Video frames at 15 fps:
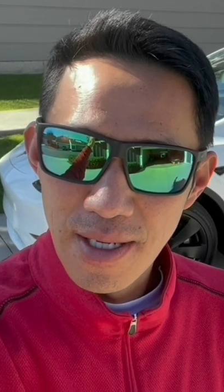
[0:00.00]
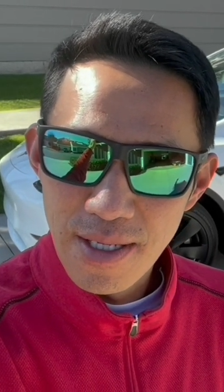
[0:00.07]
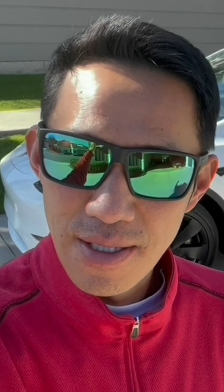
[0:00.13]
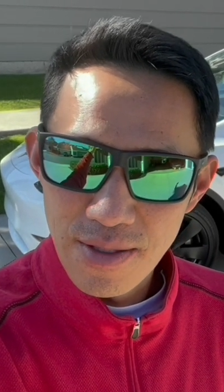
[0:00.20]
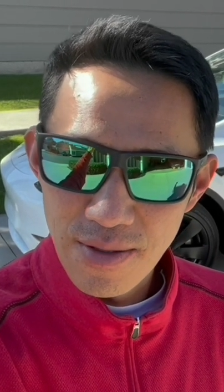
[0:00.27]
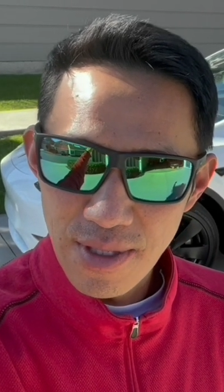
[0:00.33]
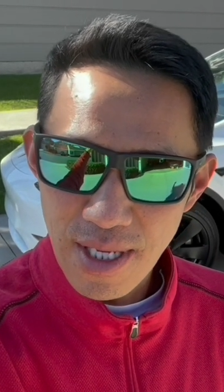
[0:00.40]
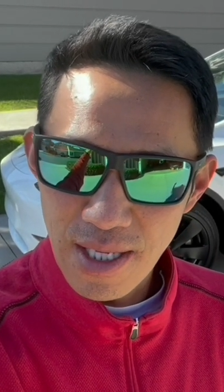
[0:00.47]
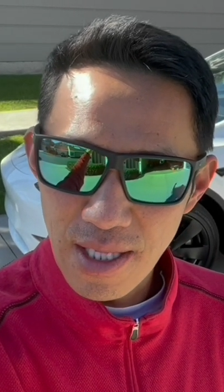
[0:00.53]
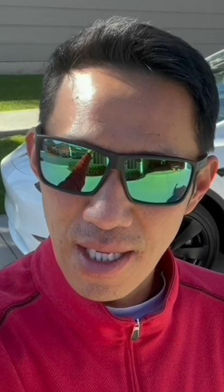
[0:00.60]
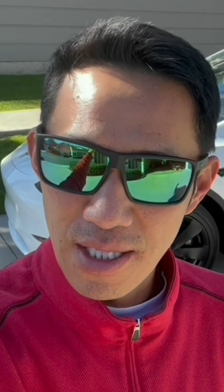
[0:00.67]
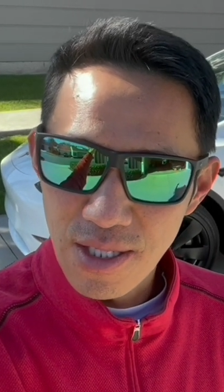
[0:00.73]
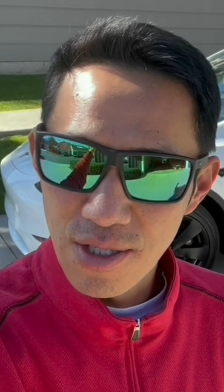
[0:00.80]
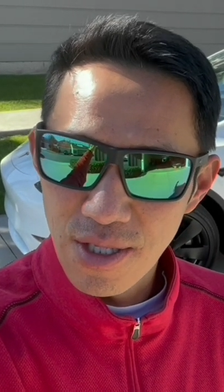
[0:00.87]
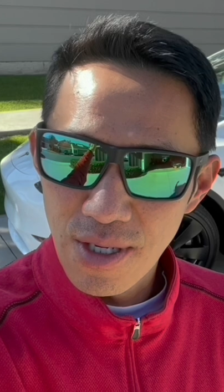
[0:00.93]
So that I'd
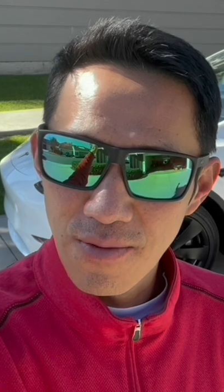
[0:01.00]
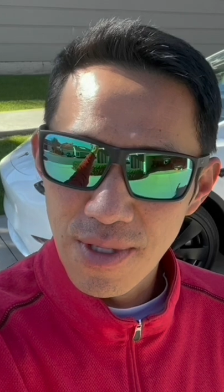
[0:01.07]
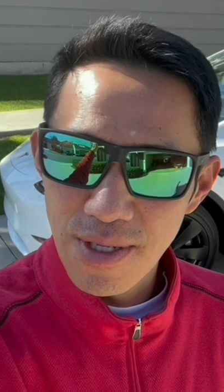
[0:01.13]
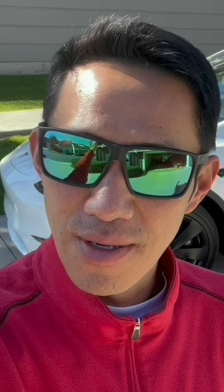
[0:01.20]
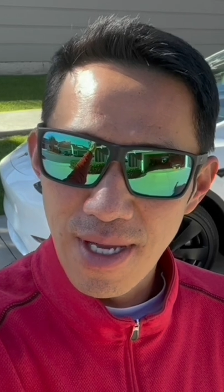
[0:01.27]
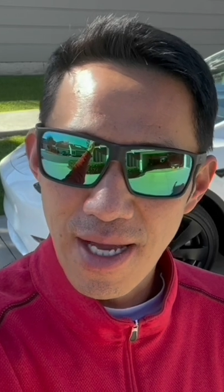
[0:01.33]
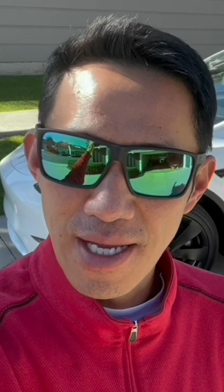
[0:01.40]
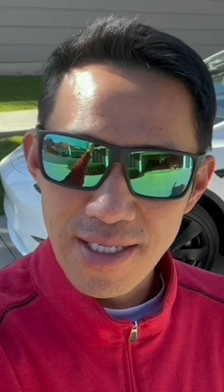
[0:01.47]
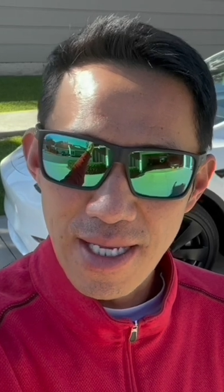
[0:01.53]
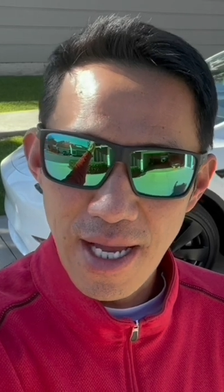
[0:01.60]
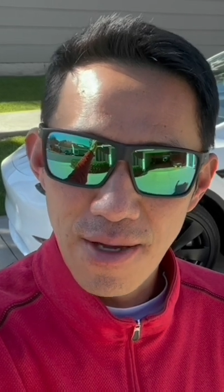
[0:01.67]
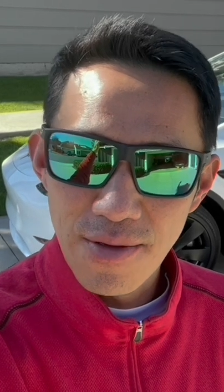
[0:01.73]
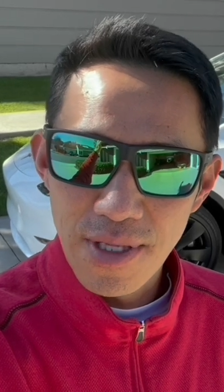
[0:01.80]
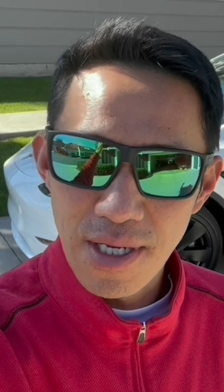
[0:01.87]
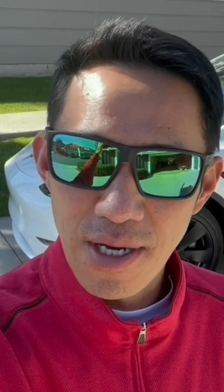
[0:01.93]
like share with you guys
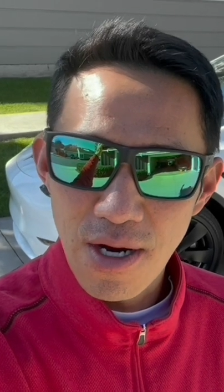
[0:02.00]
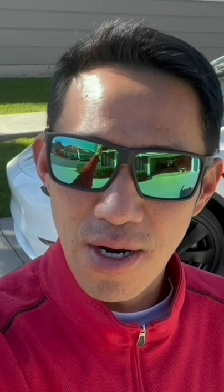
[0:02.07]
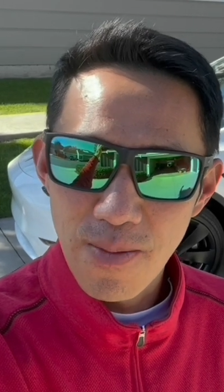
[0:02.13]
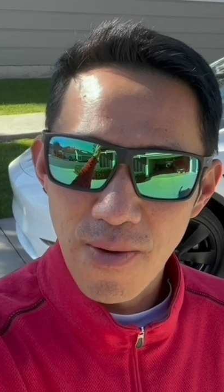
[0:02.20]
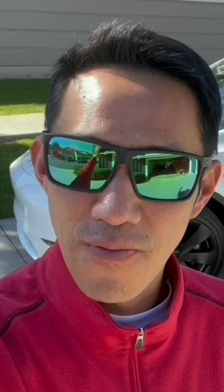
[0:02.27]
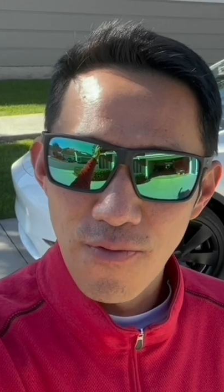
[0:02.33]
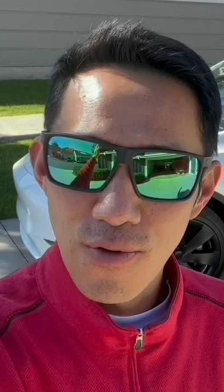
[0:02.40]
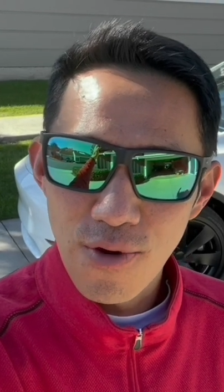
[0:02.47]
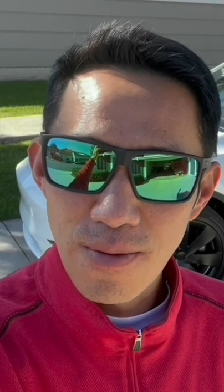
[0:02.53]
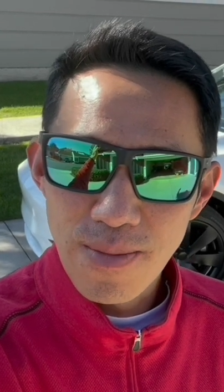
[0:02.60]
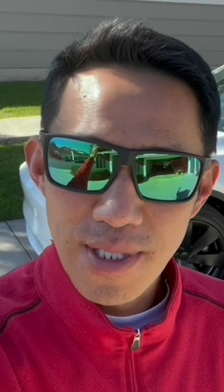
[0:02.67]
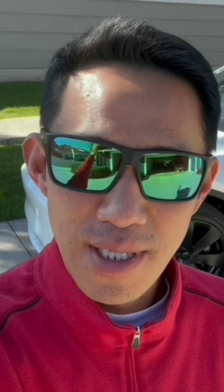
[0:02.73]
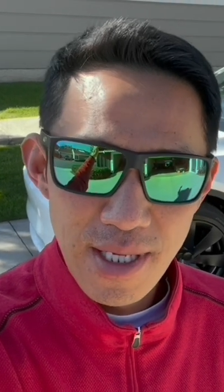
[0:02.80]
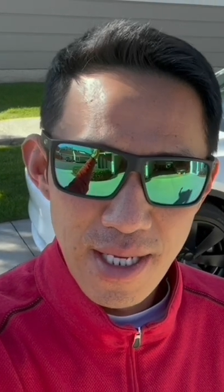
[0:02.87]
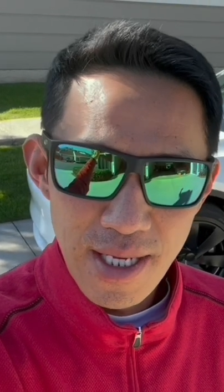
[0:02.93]
how the car
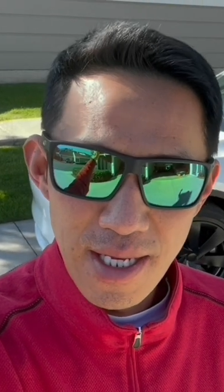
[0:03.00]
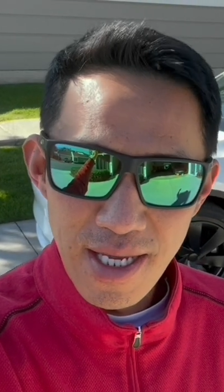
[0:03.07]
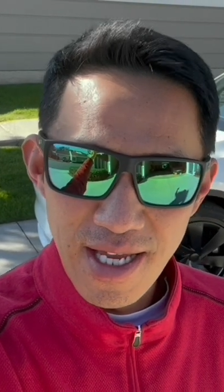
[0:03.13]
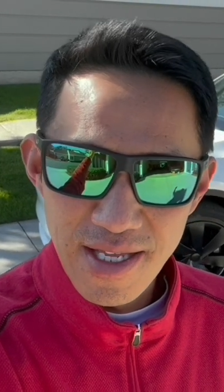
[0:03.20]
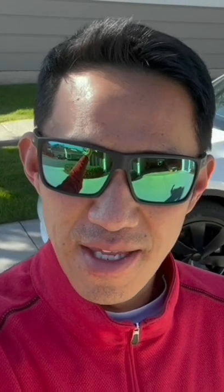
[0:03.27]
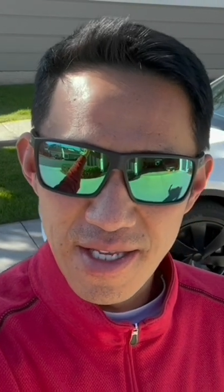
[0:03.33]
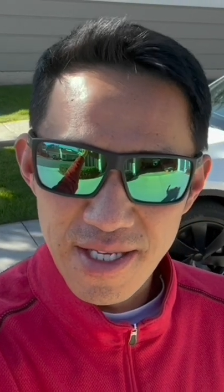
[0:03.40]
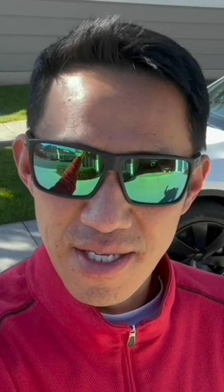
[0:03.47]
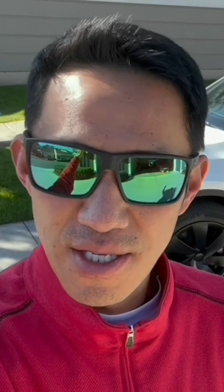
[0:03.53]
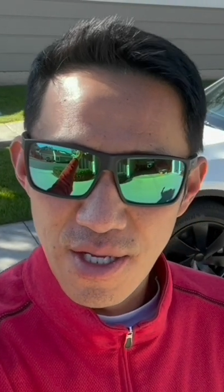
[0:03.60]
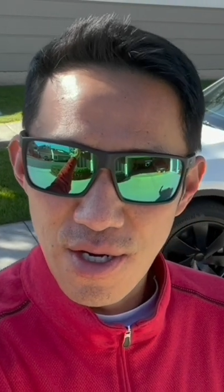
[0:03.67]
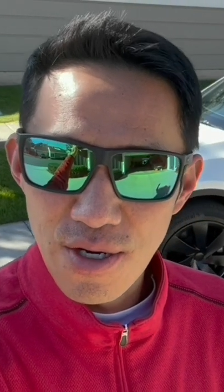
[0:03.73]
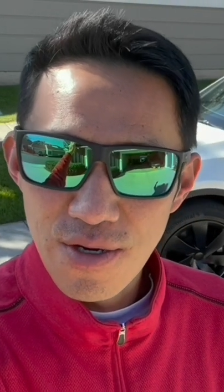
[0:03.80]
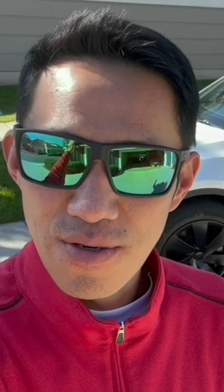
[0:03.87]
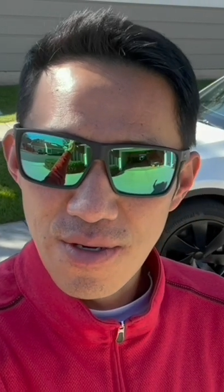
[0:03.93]
performs in the
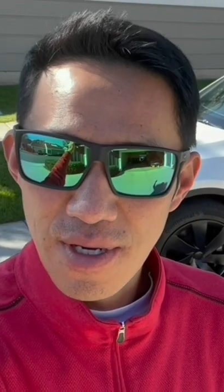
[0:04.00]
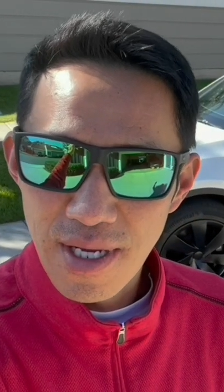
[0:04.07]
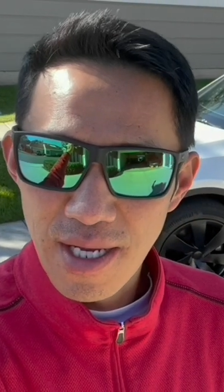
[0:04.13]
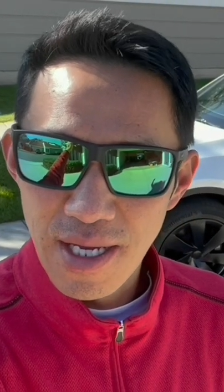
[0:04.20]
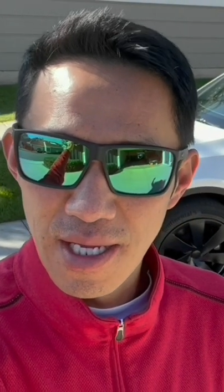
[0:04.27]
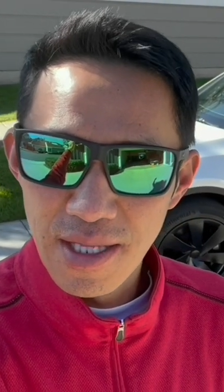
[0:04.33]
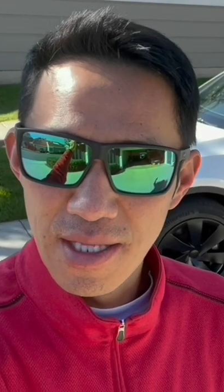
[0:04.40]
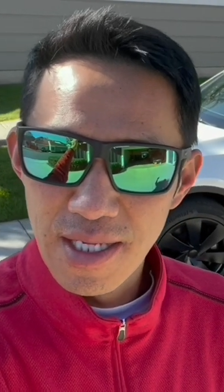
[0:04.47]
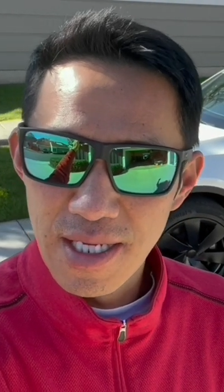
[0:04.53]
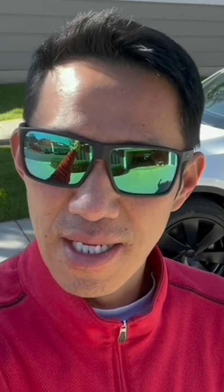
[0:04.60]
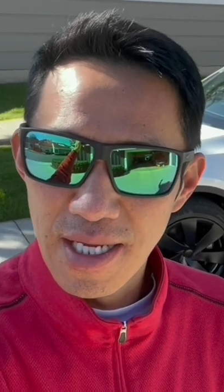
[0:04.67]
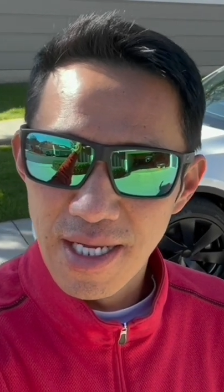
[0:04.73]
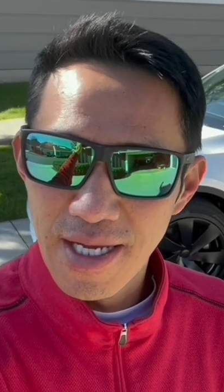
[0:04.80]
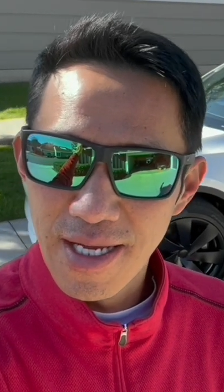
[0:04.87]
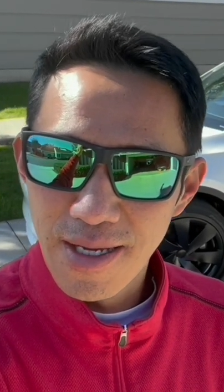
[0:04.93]
snow and
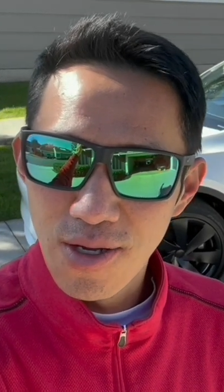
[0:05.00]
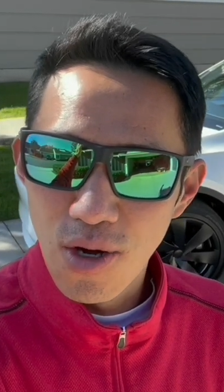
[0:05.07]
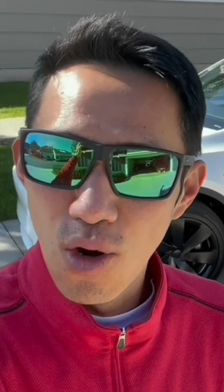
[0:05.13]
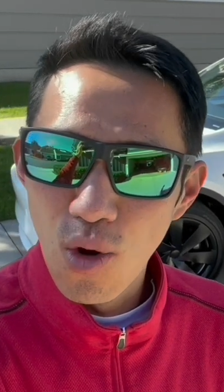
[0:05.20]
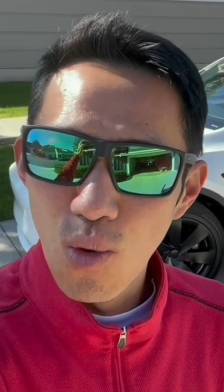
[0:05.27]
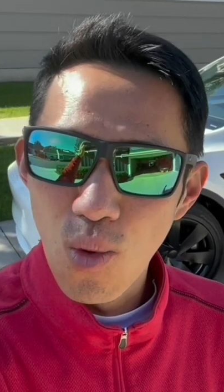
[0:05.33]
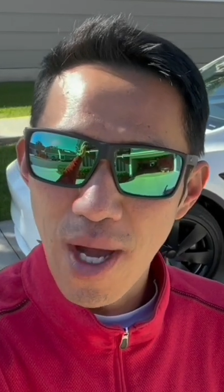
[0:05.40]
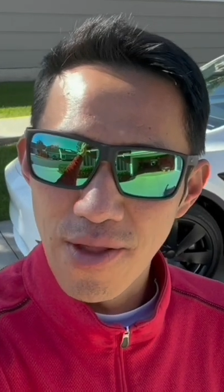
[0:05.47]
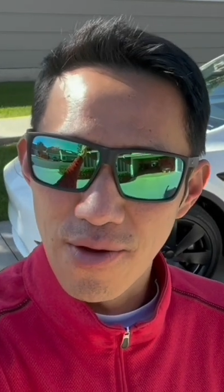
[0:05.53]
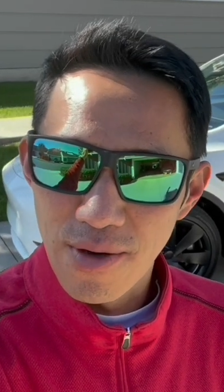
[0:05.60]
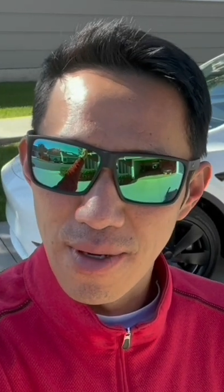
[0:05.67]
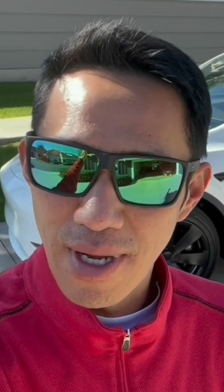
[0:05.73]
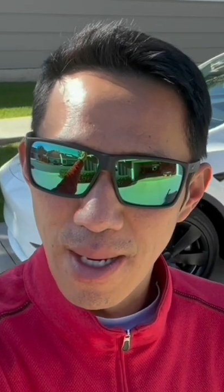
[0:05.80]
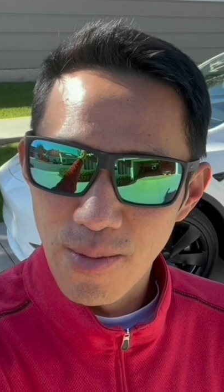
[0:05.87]
the uh, cold weather.